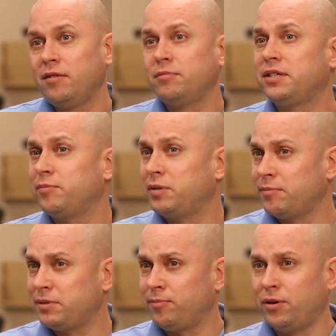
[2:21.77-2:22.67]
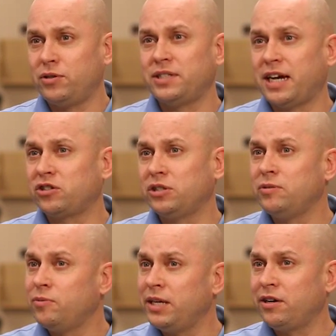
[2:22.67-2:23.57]
But sometimes the bone is actually
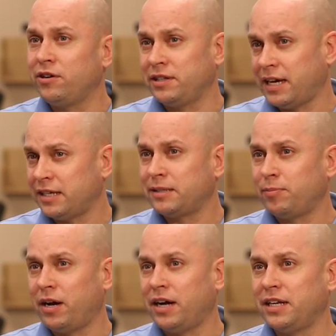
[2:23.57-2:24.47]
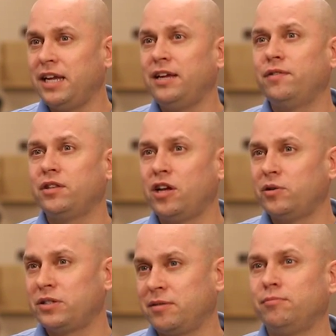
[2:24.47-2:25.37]
weaker in that spot, even though
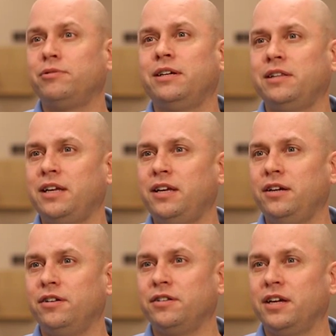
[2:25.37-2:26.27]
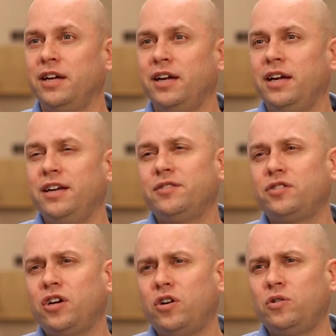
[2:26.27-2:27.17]
it's completely healed.
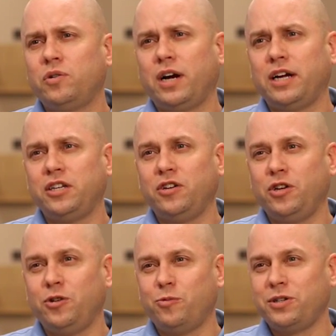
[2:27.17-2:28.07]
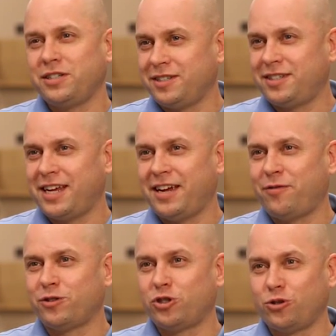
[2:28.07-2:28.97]
So you wouldn't say
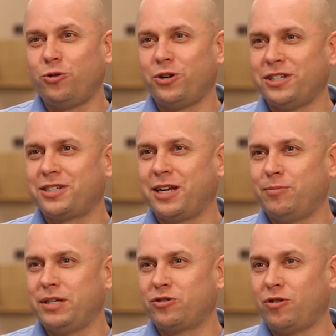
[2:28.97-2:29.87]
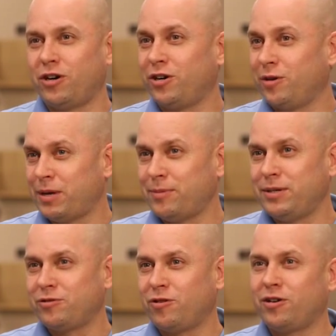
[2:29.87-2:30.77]
for sure it's going to be stronger. It may be
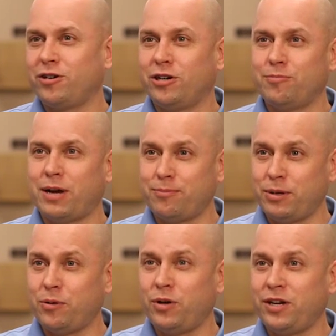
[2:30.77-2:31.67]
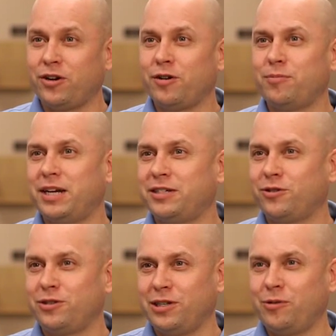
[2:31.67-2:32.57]
stronger, it might be weaker, but I
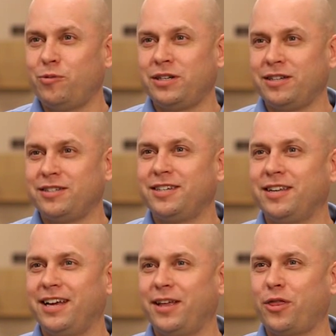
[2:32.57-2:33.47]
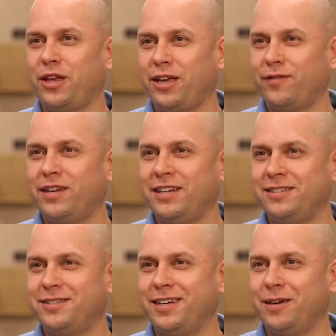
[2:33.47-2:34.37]
certainly wouldn't think of it
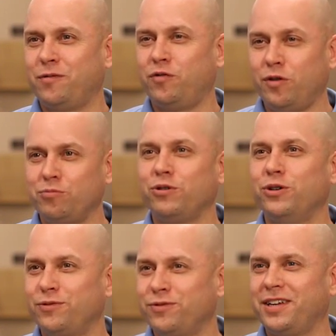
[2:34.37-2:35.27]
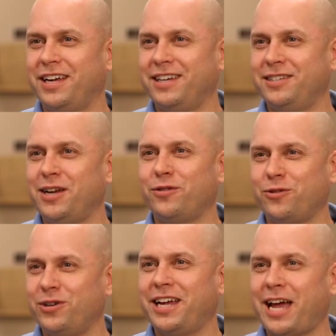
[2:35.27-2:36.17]
as foolproof and never
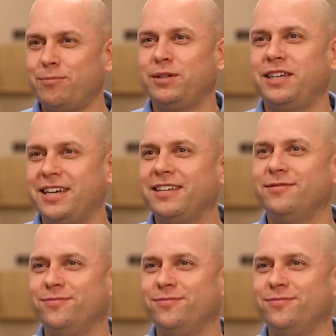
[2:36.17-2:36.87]
going to happen again.